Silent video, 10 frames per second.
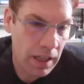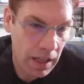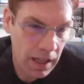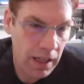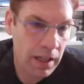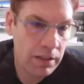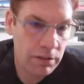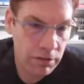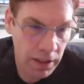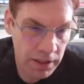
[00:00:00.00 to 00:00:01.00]

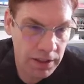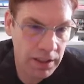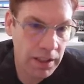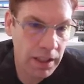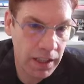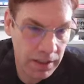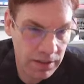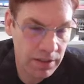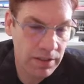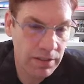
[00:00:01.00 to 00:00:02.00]
and try to
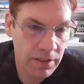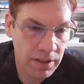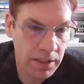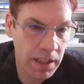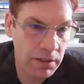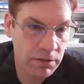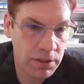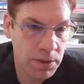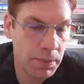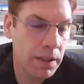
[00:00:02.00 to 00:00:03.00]
hit the
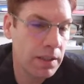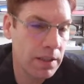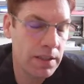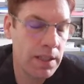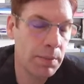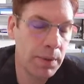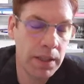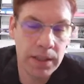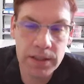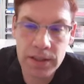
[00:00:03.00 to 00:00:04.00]
natural speed that the
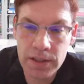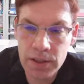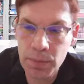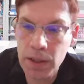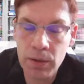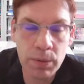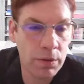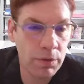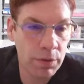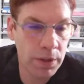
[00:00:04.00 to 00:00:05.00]
Japanese speaker
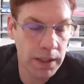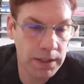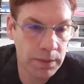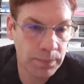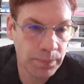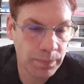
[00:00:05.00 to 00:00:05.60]
would for this.